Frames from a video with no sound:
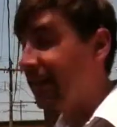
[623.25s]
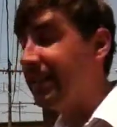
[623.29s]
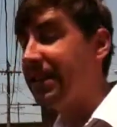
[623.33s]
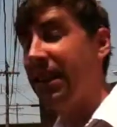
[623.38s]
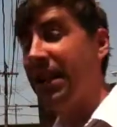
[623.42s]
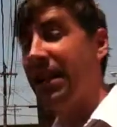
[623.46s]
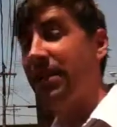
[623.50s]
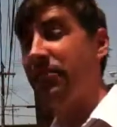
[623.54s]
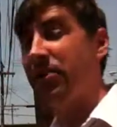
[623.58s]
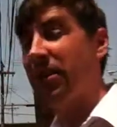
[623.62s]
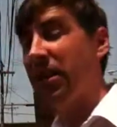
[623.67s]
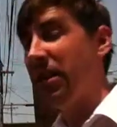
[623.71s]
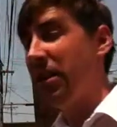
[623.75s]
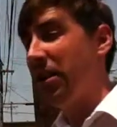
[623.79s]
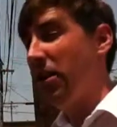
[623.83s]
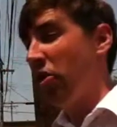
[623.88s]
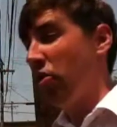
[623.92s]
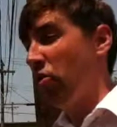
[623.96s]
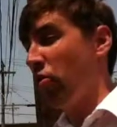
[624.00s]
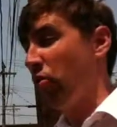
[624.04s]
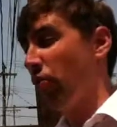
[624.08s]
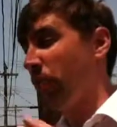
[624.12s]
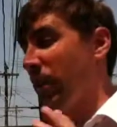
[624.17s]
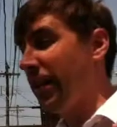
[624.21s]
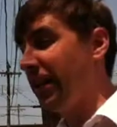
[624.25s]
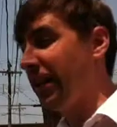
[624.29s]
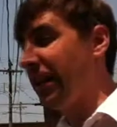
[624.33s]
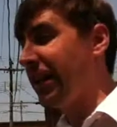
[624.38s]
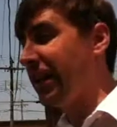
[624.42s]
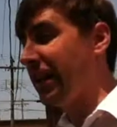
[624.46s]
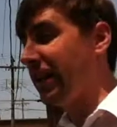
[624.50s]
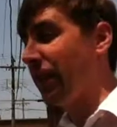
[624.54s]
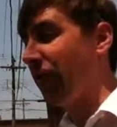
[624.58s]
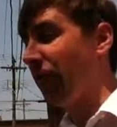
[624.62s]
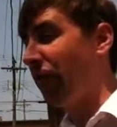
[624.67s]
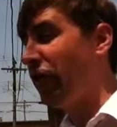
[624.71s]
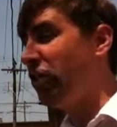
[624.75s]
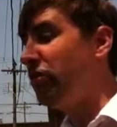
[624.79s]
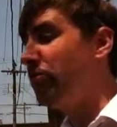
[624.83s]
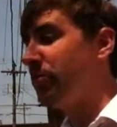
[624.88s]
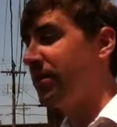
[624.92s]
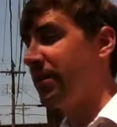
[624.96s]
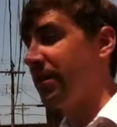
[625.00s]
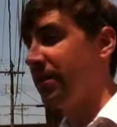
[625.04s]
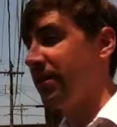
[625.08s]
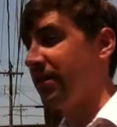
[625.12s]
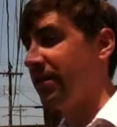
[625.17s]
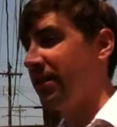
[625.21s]
times really
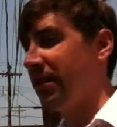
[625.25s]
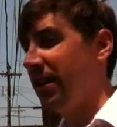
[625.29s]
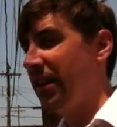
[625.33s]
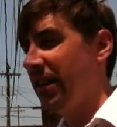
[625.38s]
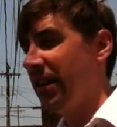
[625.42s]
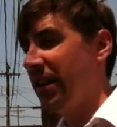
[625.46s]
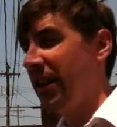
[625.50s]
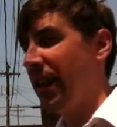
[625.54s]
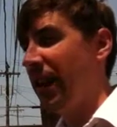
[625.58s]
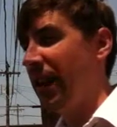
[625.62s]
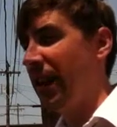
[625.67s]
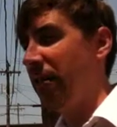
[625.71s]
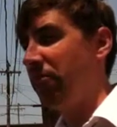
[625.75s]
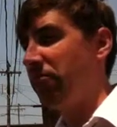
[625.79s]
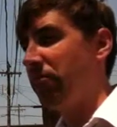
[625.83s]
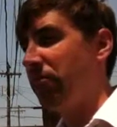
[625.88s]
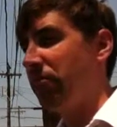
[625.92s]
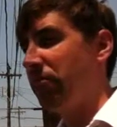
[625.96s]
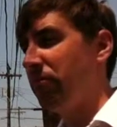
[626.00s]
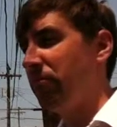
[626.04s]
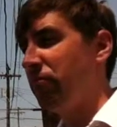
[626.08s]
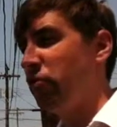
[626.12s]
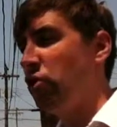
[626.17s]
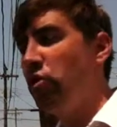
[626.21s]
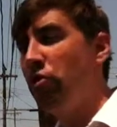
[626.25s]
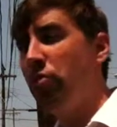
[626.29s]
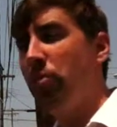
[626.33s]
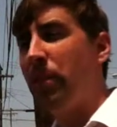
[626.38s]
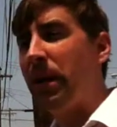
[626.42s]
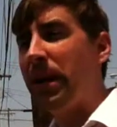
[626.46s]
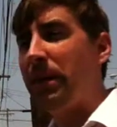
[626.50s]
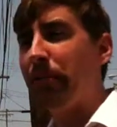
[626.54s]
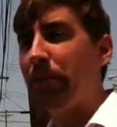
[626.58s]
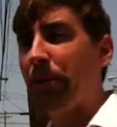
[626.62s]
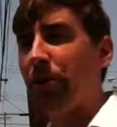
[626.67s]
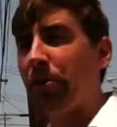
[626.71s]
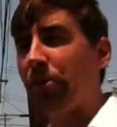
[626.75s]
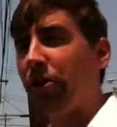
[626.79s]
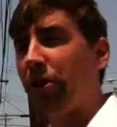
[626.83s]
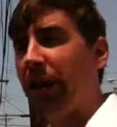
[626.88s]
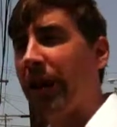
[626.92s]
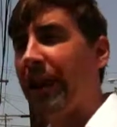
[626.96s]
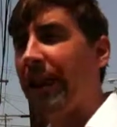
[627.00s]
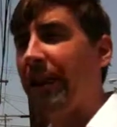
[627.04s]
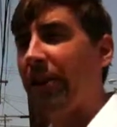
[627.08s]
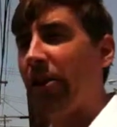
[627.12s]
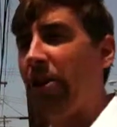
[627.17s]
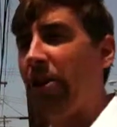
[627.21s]
confuses new people looking at